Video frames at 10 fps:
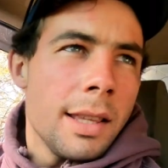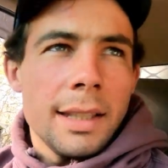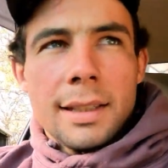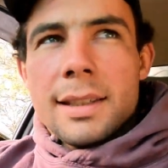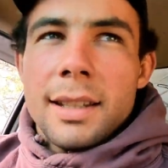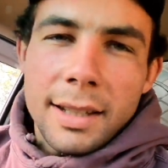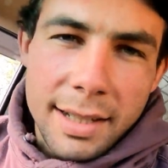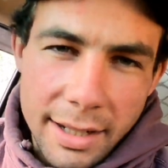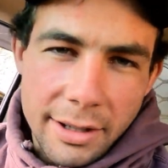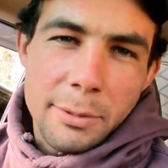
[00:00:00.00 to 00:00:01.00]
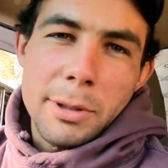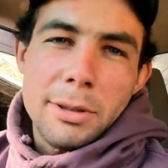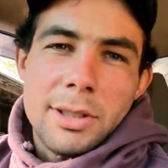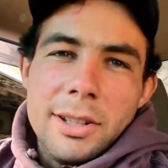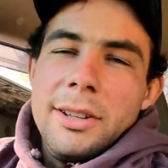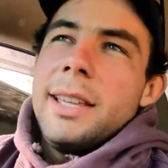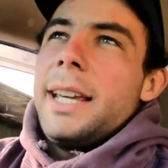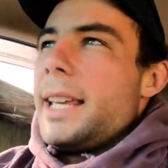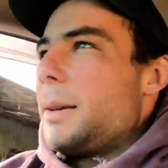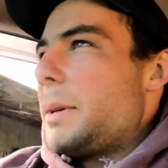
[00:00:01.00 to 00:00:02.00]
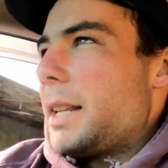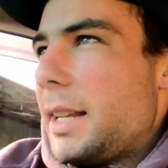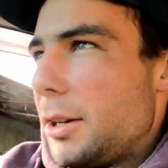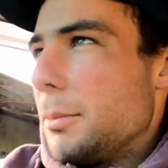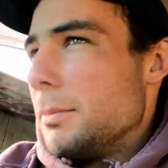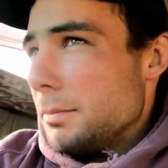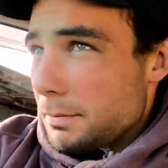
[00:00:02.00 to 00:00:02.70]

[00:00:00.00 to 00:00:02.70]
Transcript: Thanks to Terry and Will too, they come out and help.